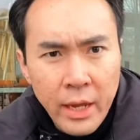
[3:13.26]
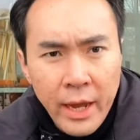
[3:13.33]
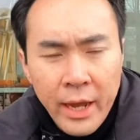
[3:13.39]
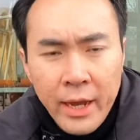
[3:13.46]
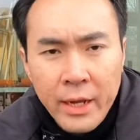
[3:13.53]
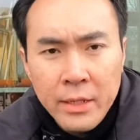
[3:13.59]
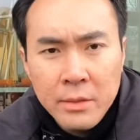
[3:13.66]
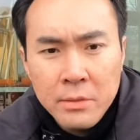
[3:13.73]

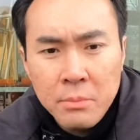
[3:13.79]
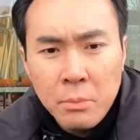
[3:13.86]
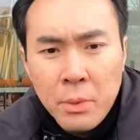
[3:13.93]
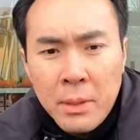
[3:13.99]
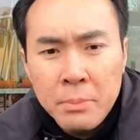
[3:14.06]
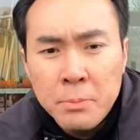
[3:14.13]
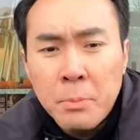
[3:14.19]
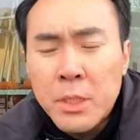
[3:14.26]
and
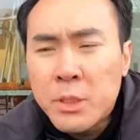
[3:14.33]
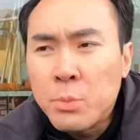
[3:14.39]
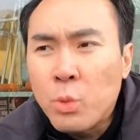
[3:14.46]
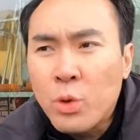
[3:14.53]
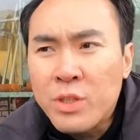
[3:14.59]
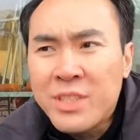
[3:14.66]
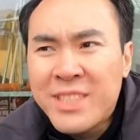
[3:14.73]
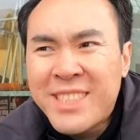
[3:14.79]
much
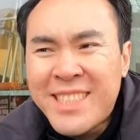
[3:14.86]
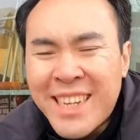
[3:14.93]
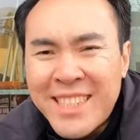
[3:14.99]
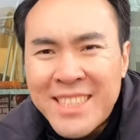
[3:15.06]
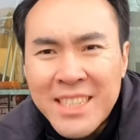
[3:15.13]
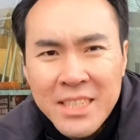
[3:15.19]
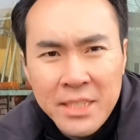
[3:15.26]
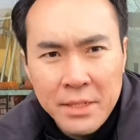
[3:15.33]
more
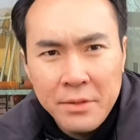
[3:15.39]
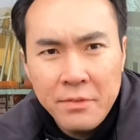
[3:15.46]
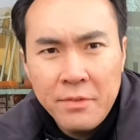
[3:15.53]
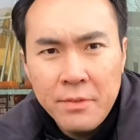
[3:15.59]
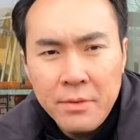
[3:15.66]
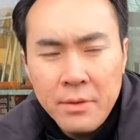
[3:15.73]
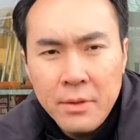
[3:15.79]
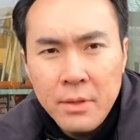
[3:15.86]
sensitive.
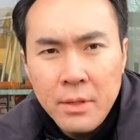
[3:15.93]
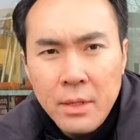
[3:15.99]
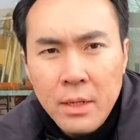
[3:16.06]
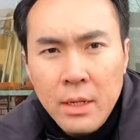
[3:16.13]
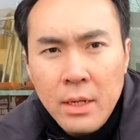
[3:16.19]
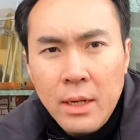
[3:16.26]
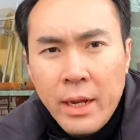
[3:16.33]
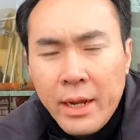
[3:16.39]

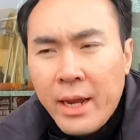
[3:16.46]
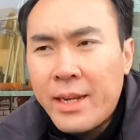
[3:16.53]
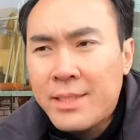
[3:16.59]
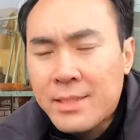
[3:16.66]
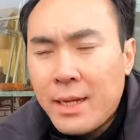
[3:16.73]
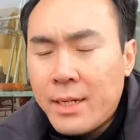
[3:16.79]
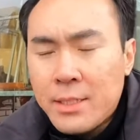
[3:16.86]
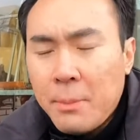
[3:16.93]
Like,
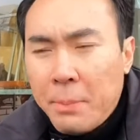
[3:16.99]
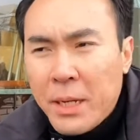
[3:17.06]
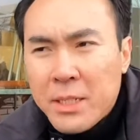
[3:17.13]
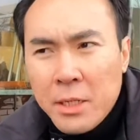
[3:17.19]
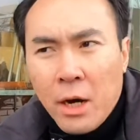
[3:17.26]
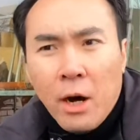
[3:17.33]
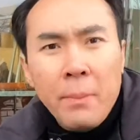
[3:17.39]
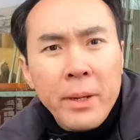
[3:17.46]
it's a
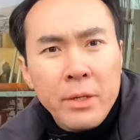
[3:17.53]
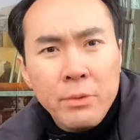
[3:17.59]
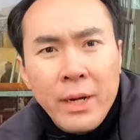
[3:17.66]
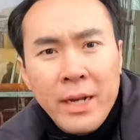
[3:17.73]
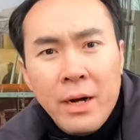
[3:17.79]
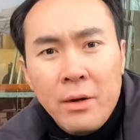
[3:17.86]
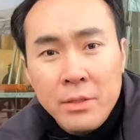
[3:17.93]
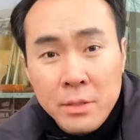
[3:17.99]
big topic
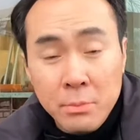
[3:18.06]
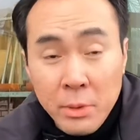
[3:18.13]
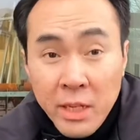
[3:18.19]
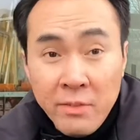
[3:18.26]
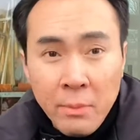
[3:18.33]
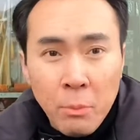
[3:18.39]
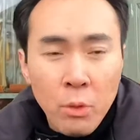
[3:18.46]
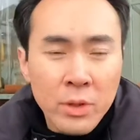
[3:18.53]
right now. It's
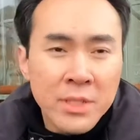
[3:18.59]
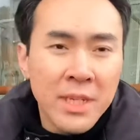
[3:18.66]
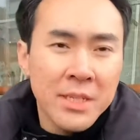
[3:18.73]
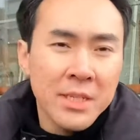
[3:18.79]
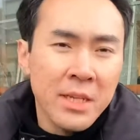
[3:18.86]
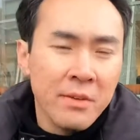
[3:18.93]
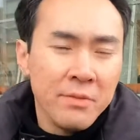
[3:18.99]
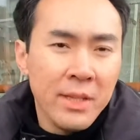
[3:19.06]
even more
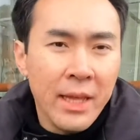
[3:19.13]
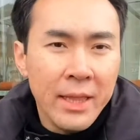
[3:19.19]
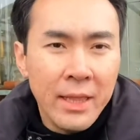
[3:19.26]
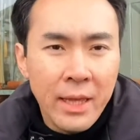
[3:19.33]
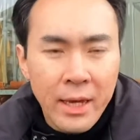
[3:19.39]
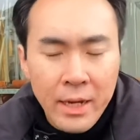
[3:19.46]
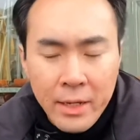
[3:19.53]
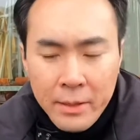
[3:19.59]
sensitive than
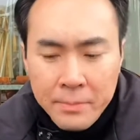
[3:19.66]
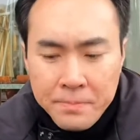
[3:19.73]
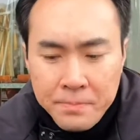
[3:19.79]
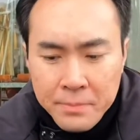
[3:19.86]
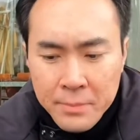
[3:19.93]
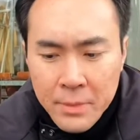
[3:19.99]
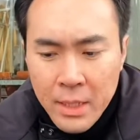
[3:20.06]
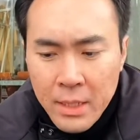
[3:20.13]

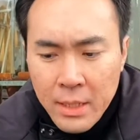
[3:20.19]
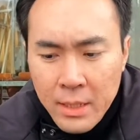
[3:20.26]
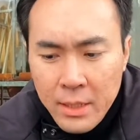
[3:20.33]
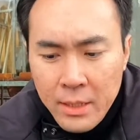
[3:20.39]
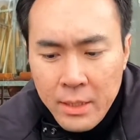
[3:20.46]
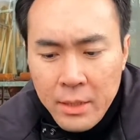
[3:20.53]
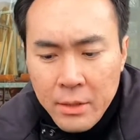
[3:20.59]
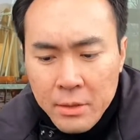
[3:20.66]

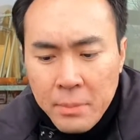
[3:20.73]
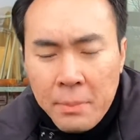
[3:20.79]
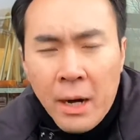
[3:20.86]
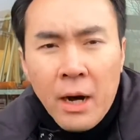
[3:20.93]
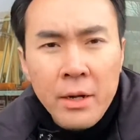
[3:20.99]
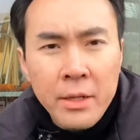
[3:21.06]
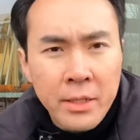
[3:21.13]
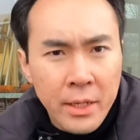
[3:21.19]
the
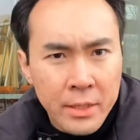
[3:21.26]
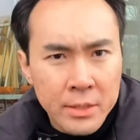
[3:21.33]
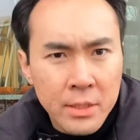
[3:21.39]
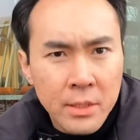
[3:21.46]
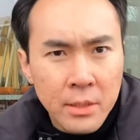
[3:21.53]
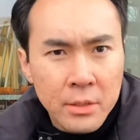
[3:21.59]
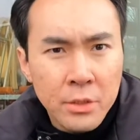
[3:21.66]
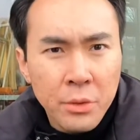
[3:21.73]
politics
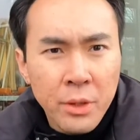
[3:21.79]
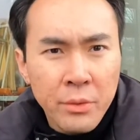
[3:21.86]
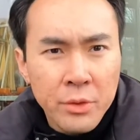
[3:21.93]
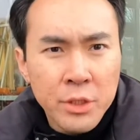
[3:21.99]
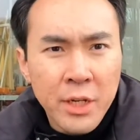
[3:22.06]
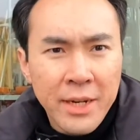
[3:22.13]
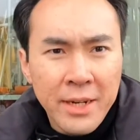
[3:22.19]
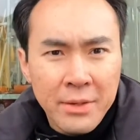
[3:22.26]
dealing with
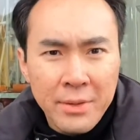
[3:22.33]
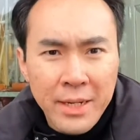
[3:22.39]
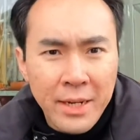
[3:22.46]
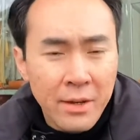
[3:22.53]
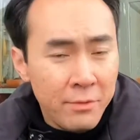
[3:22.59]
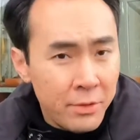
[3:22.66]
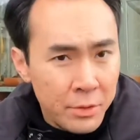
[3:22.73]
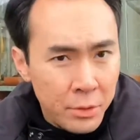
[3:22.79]
China right
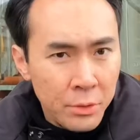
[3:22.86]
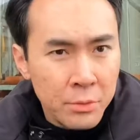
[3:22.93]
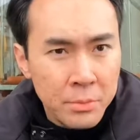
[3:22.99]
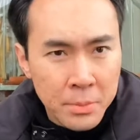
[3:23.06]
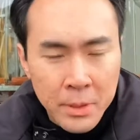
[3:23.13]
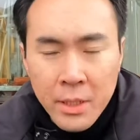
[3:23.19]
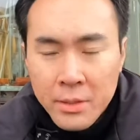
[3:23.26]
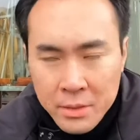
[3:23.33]
now for you,
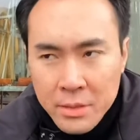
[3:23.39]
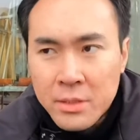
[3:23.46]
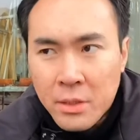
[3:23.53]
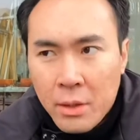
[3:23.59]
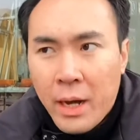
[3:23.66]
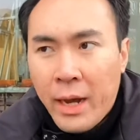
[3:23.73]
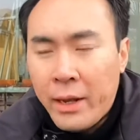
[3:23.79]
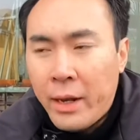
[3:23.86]
because
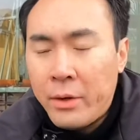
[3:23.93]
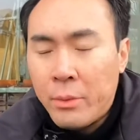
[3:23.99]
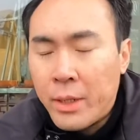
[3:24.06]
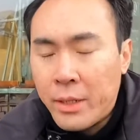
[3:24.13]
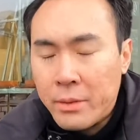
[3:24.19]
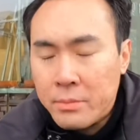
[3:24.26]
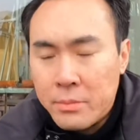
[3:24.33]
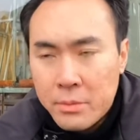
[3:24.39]
I don't
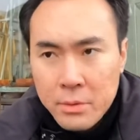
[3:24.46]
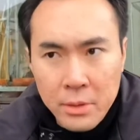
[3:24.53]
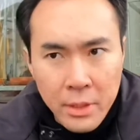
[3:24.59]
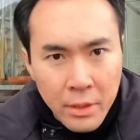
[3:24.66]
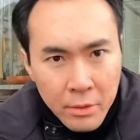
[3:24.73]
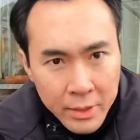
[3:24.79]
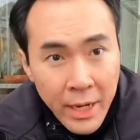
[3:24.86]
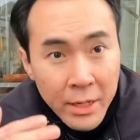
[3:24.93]
want to
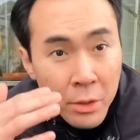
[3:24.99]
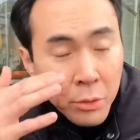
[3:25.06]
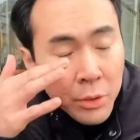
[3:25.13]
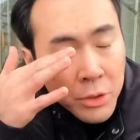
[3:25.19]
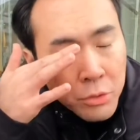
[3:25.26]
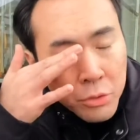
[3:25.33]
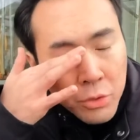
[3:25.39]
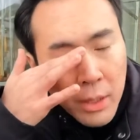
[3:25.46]
get you
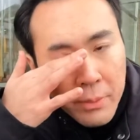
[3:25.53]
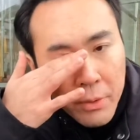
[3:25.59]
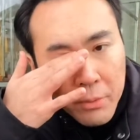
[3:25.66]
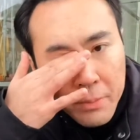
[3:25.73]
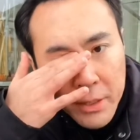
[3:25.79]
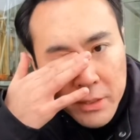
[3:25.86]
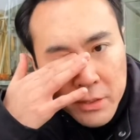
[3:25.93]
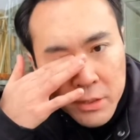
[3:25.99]
into trouble,
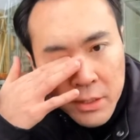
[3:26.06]
but